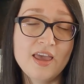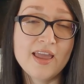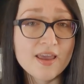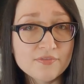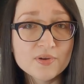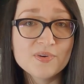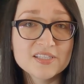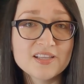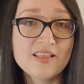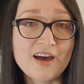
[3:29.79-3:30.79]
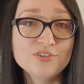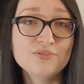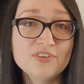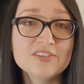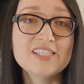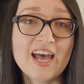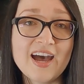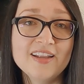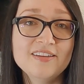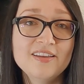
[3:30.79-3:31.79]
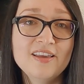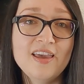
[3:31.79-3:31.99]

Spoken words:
and everyone is allowed to feel sad.